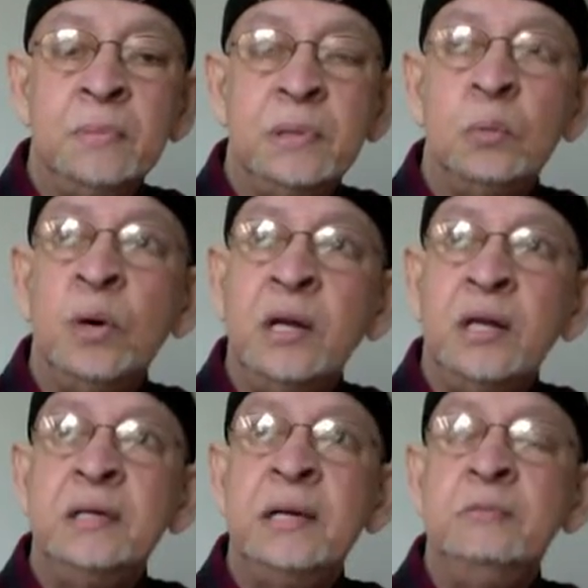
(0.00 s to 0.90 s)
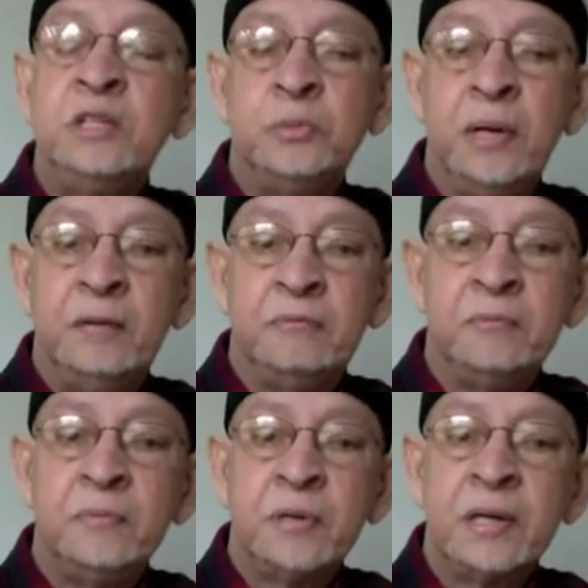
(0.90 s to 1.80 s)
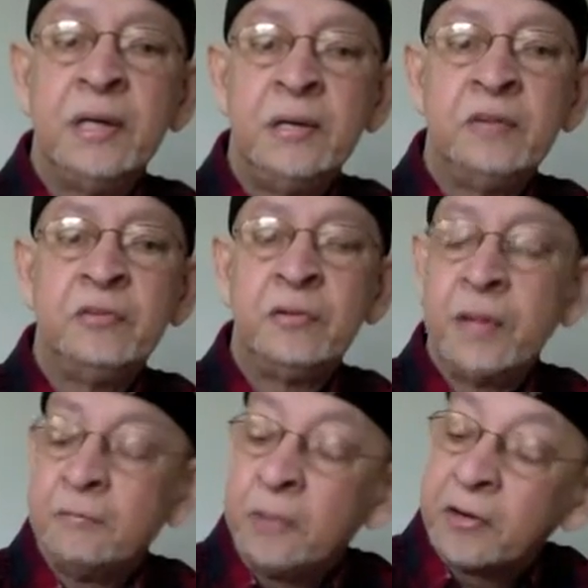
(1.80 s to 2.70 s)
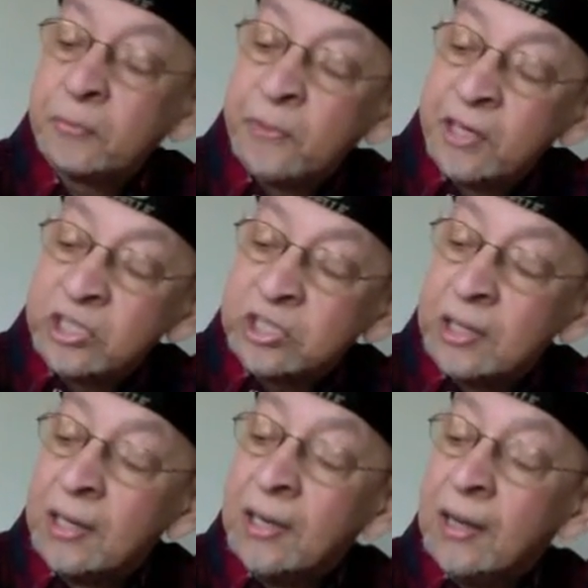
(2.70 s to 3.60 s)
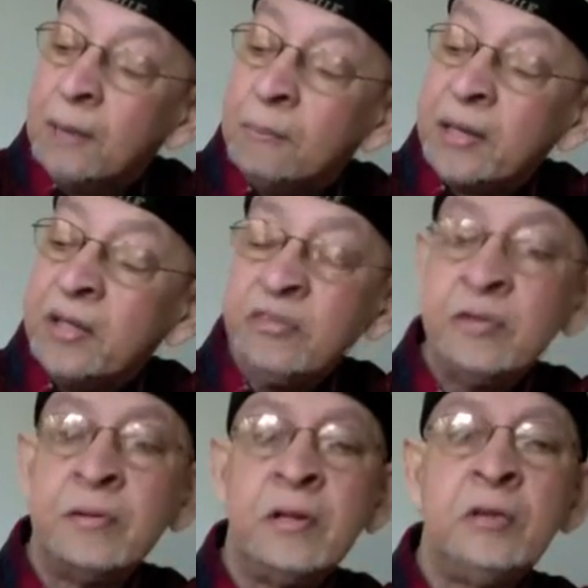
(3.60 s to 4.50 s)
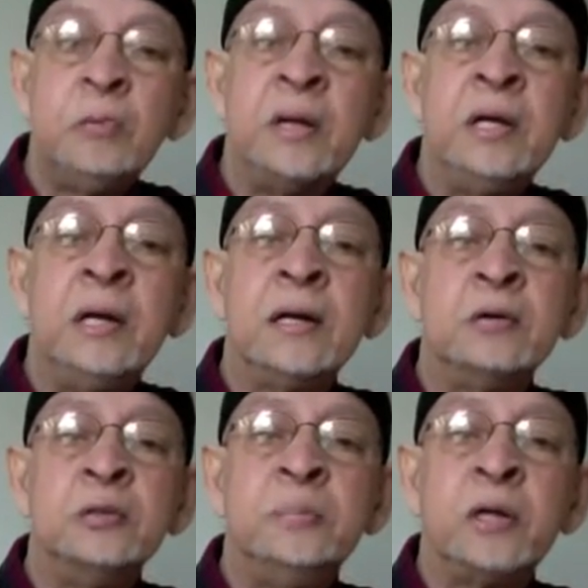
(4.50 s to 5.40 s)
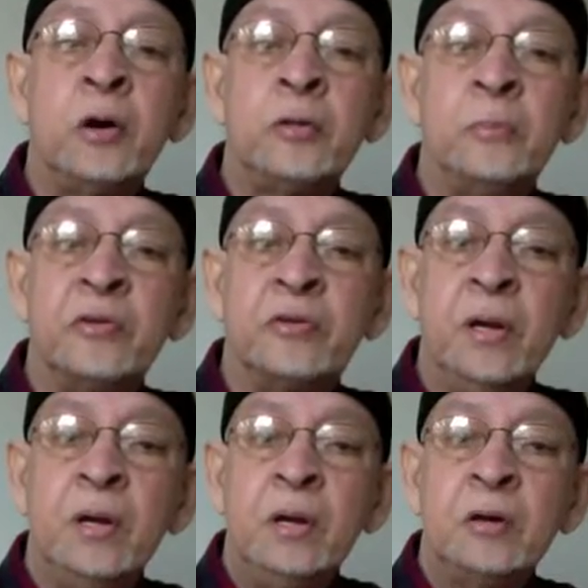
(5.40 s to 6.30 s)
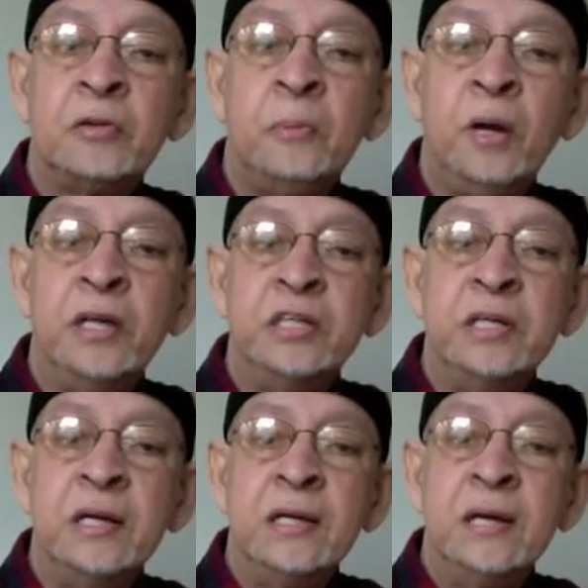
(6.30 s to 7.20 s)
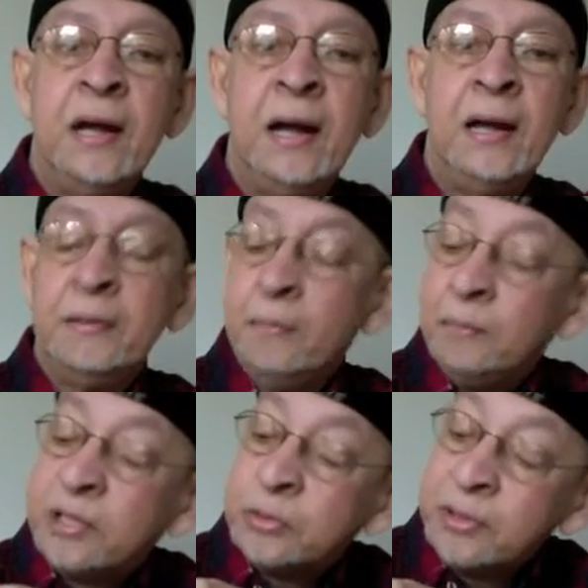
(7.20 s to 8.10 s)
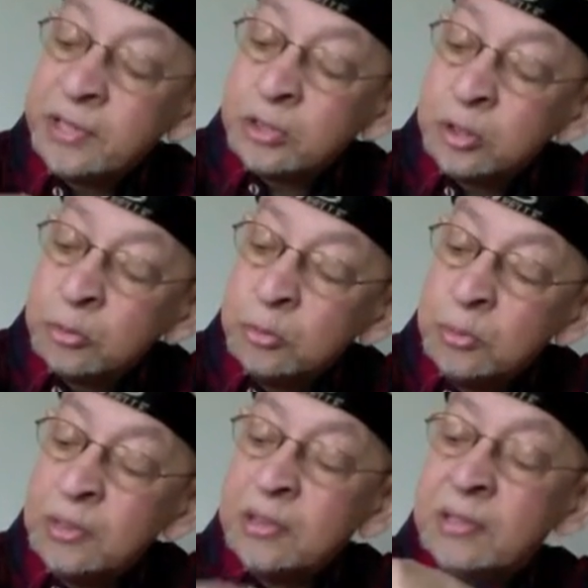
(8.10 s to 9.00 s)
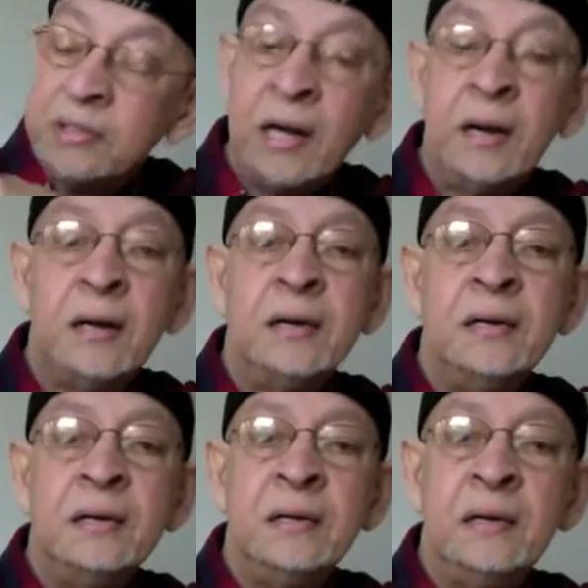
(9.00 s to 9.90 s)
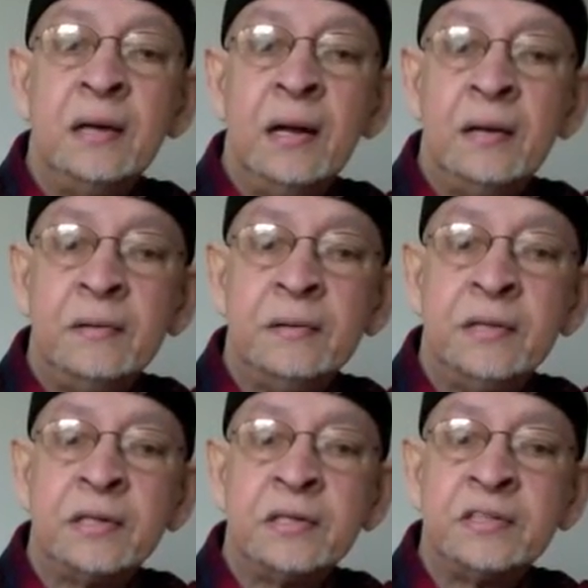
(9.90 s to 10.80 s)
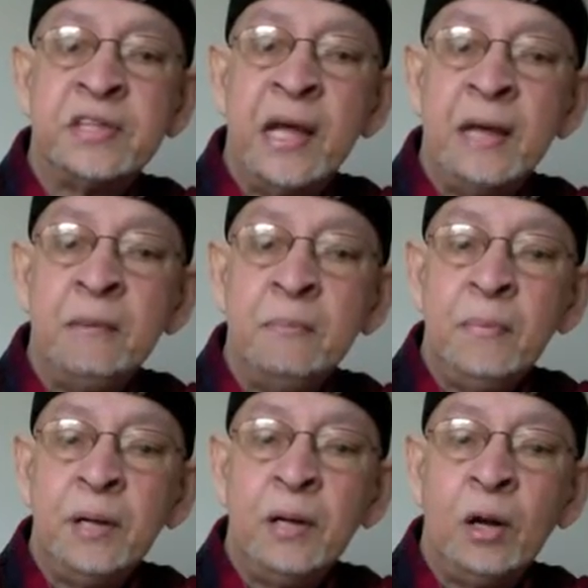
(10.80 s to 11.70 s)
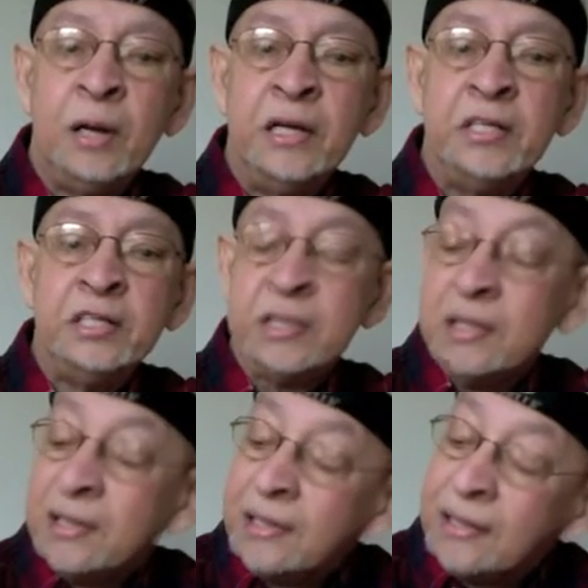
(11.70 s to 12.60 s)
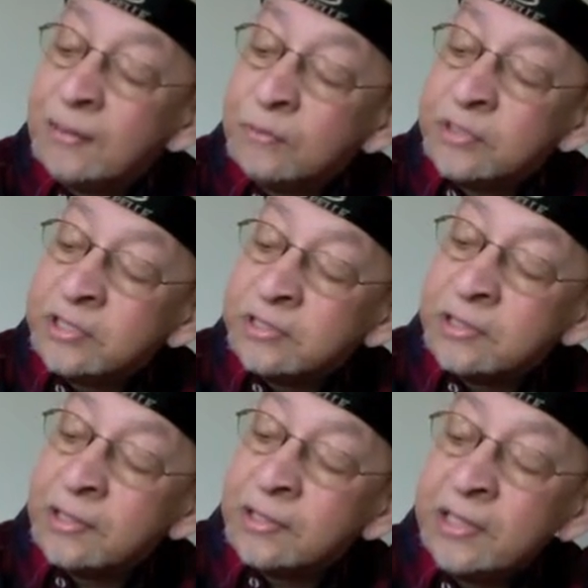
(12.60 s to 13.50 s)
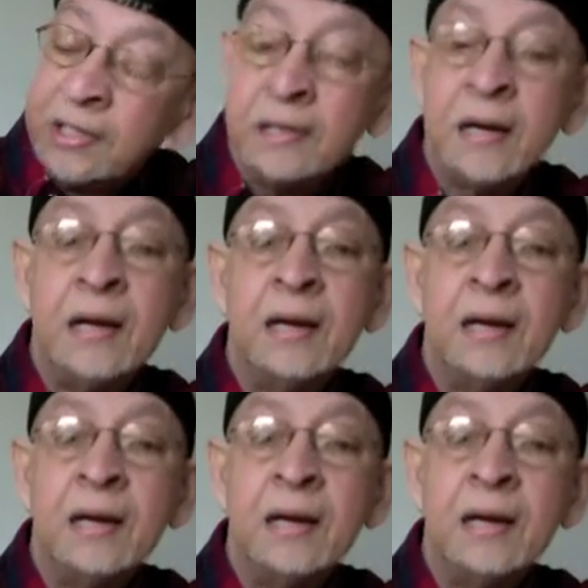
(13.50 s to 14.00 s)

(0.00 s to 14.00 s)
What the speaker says: world in which we live. Okay, this is the experiential. But this one here could be cosmology, and between the two, the same knowledge, which is here,